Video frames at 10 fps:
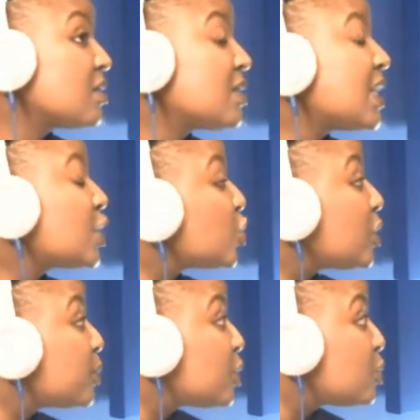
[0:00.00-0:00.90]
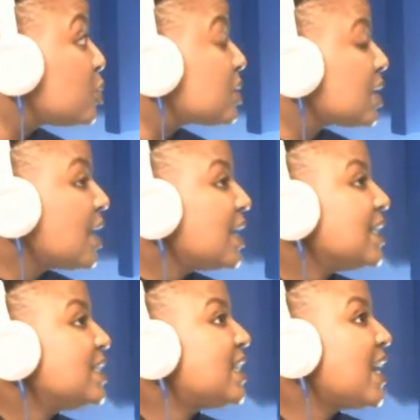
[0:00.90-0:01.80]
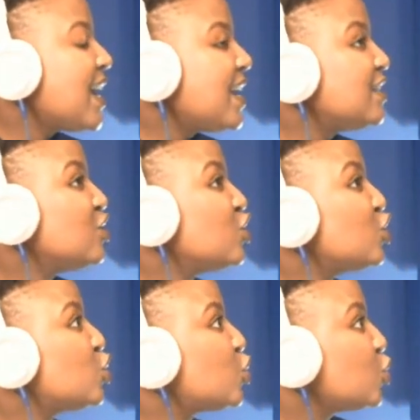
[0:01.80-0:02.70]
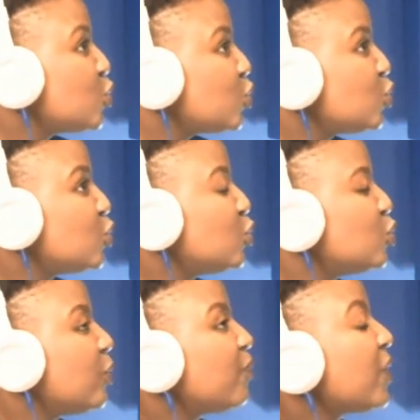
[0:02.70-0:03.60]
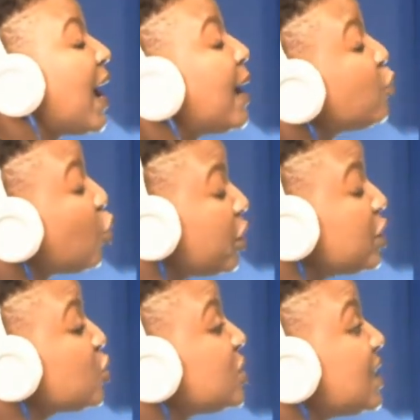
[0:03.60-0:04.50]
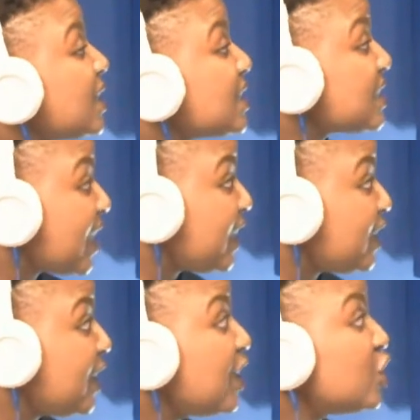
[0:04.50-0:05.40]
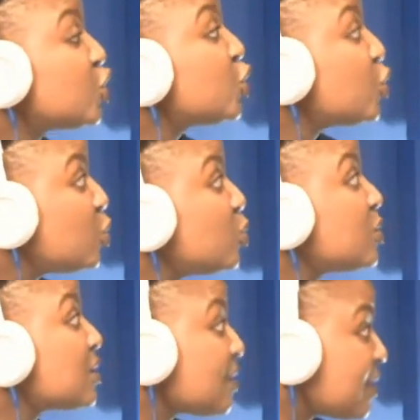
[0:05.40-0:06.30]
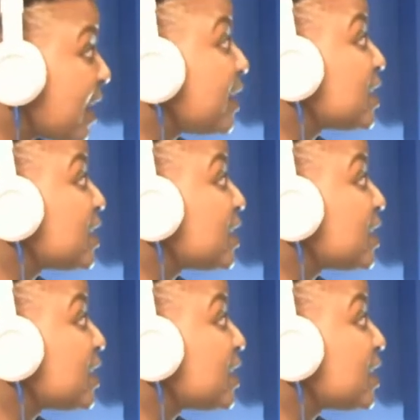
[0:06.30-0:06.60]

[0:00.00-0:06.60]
sexual abuse, tend to, I'm going to dare say, choose that